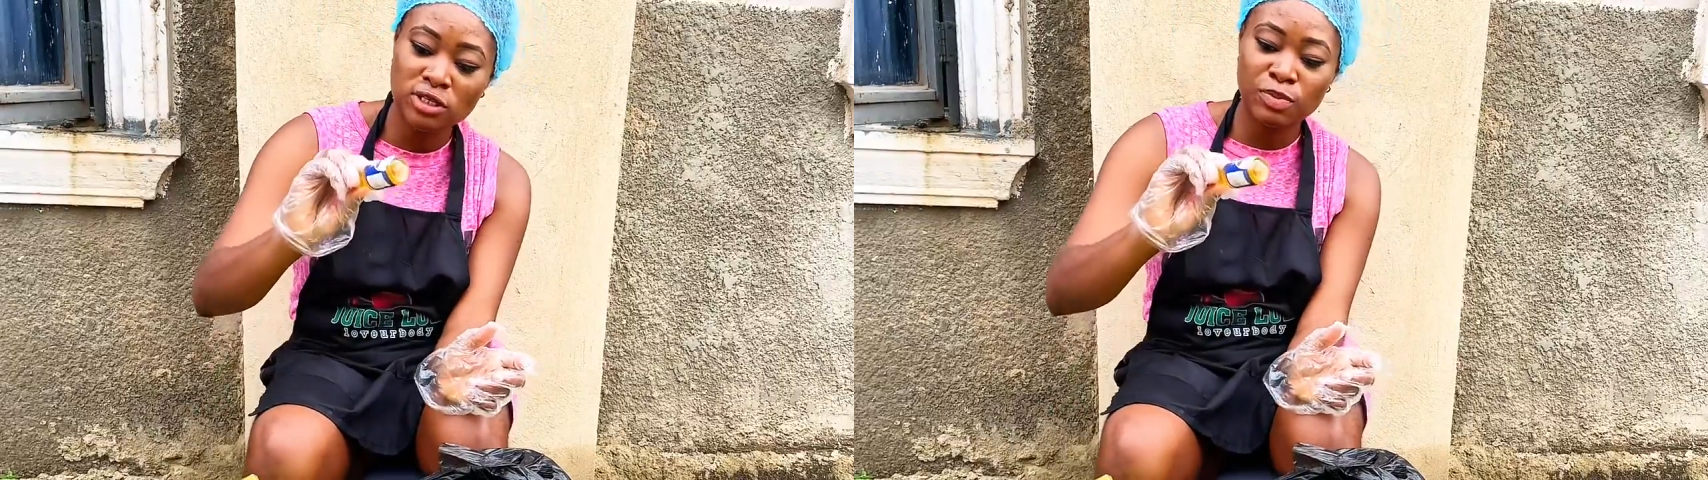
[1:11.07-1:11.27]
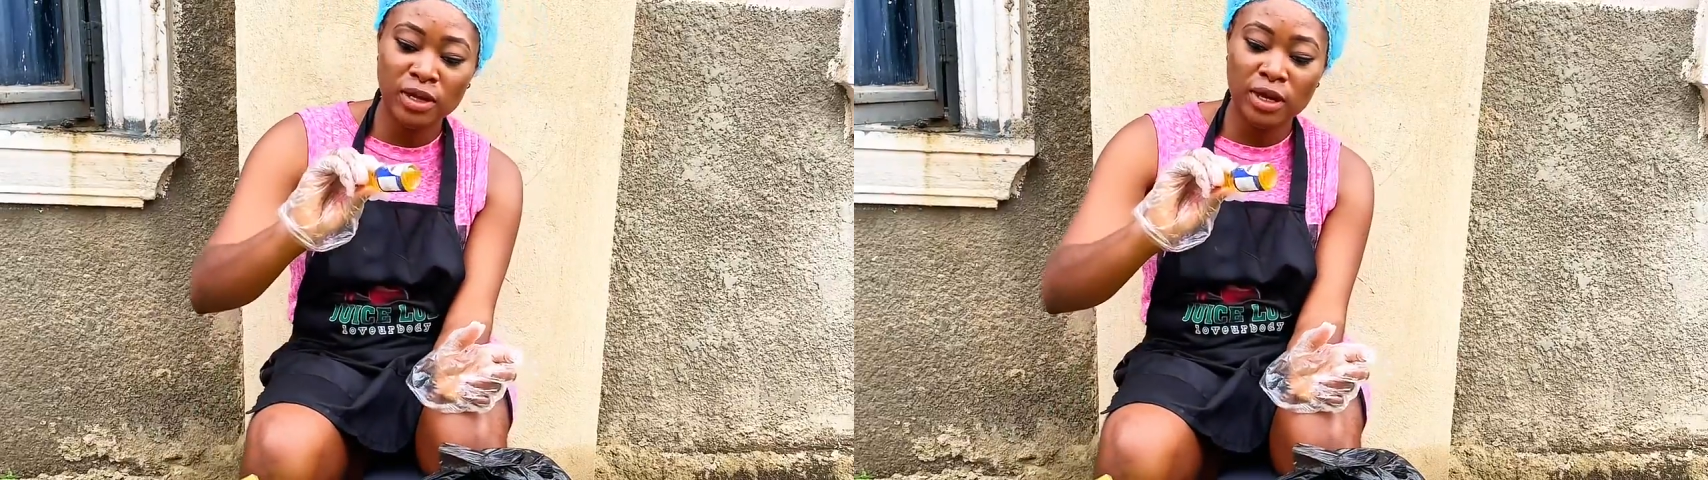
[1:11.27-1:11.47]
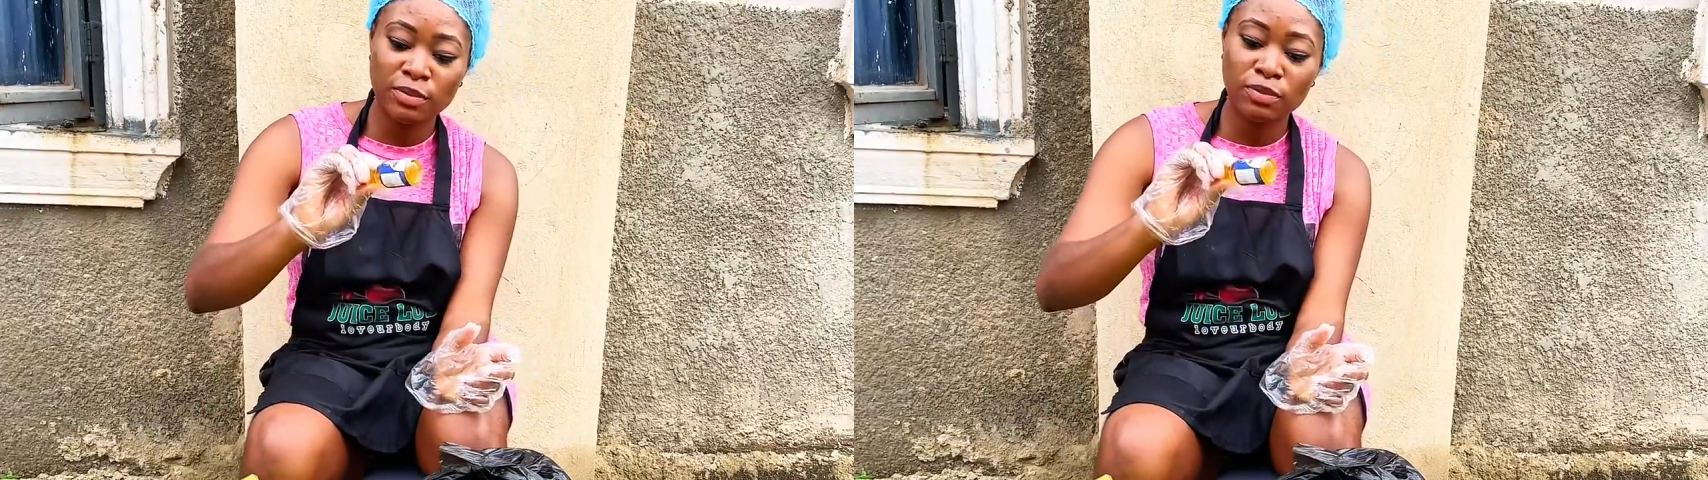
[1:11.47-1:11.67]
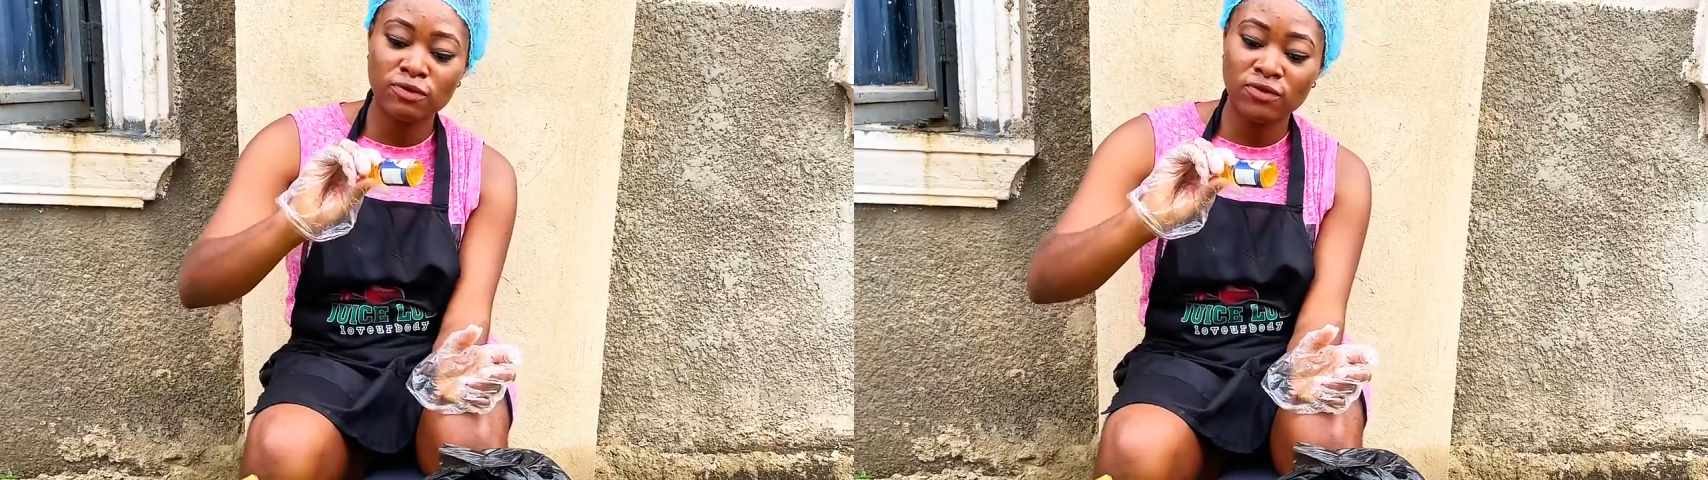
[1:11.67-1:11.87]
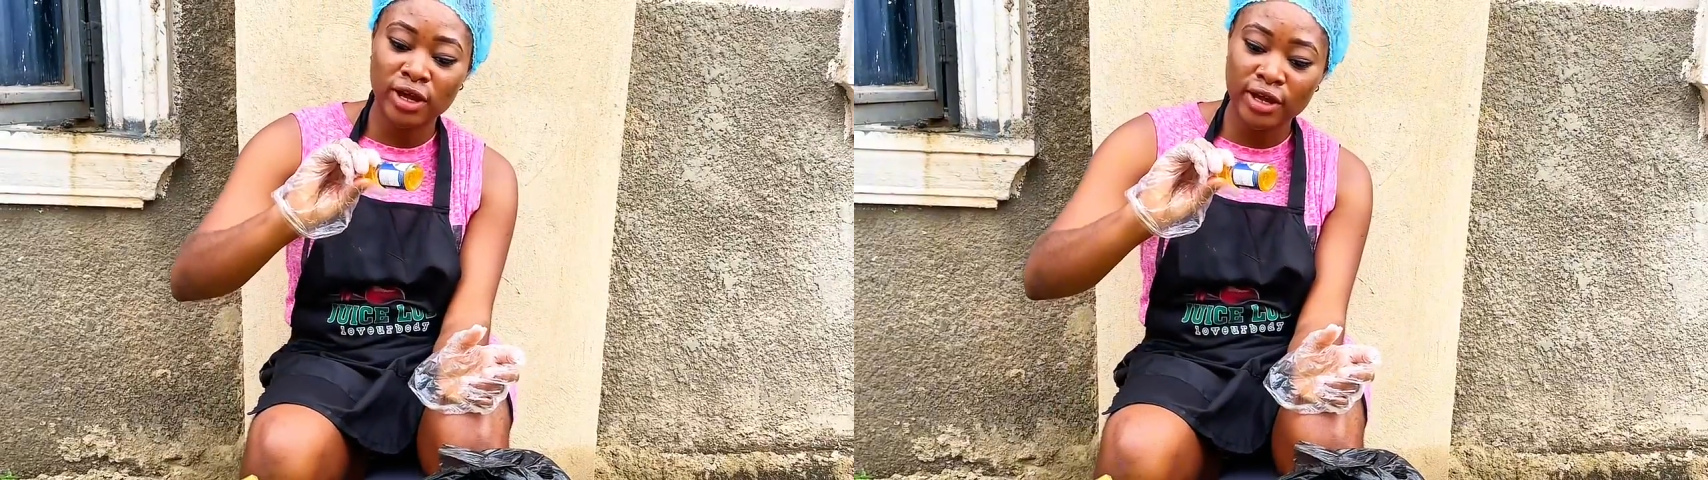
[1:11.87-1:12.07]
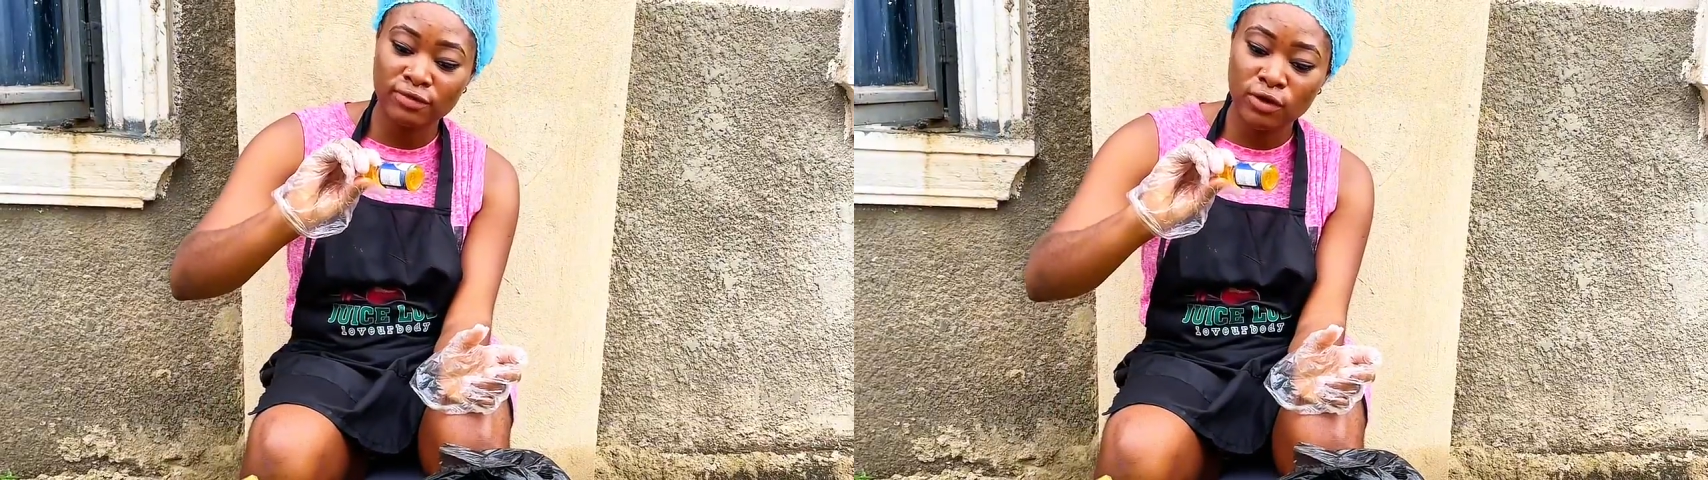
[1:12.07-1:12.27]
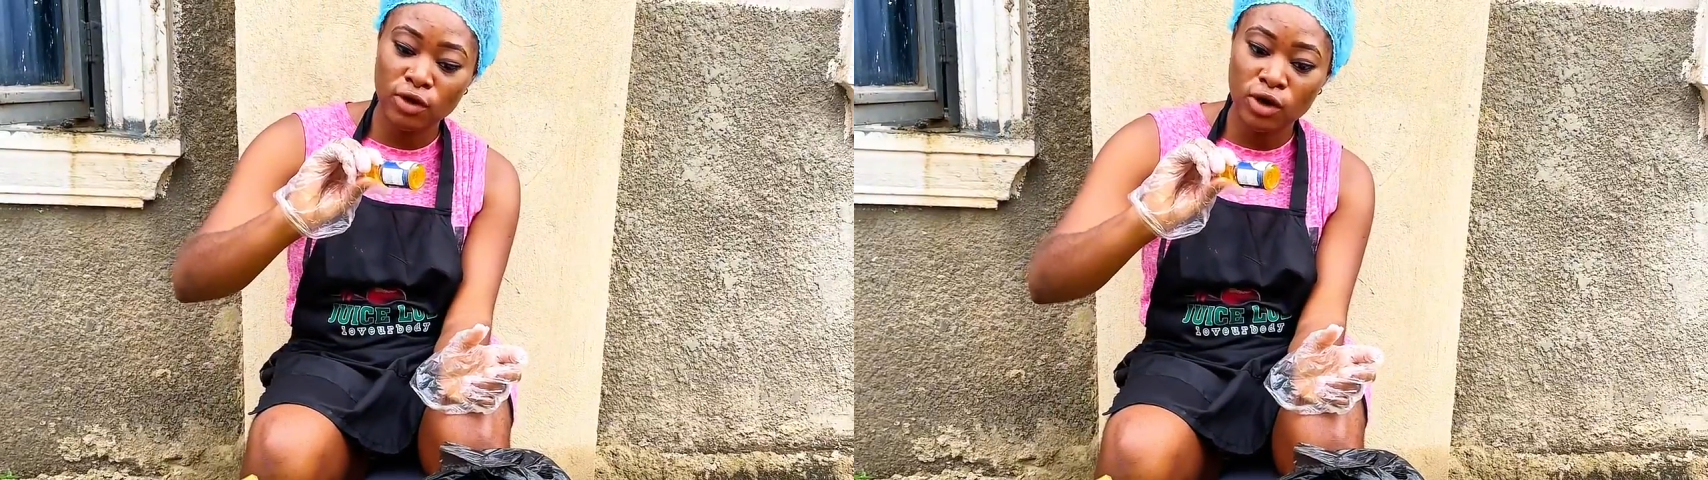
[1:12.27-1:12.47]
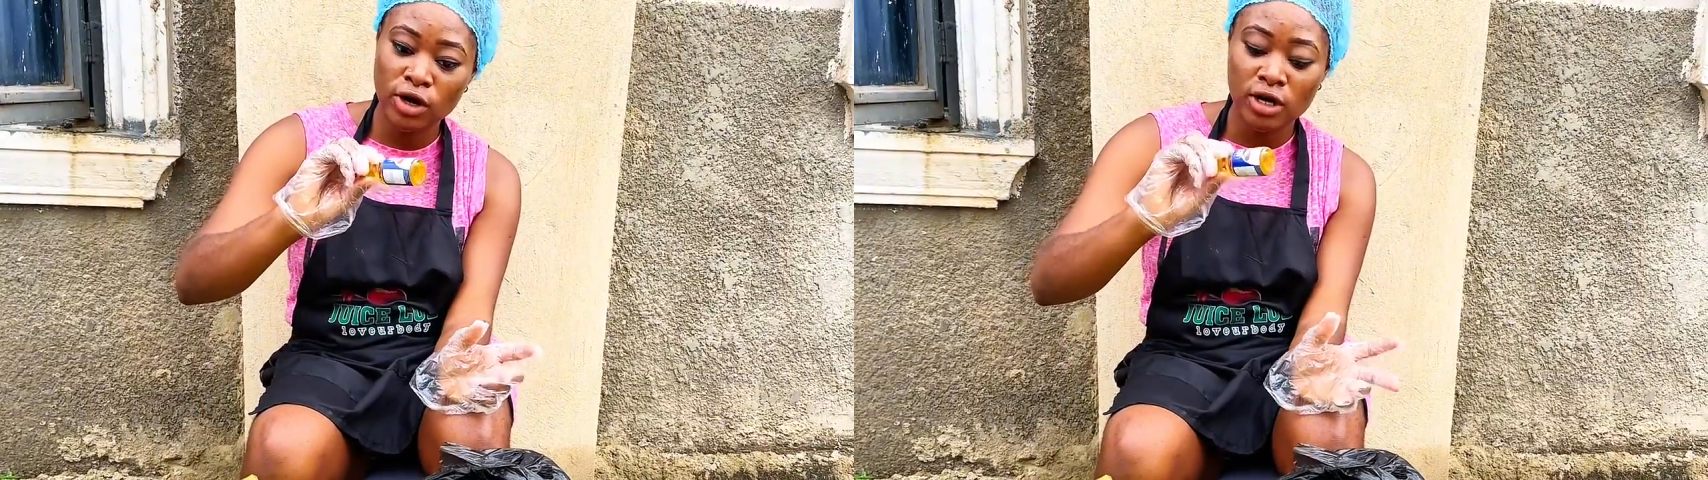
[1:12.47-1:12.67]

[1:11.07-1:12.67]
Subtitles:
pineapple flavor,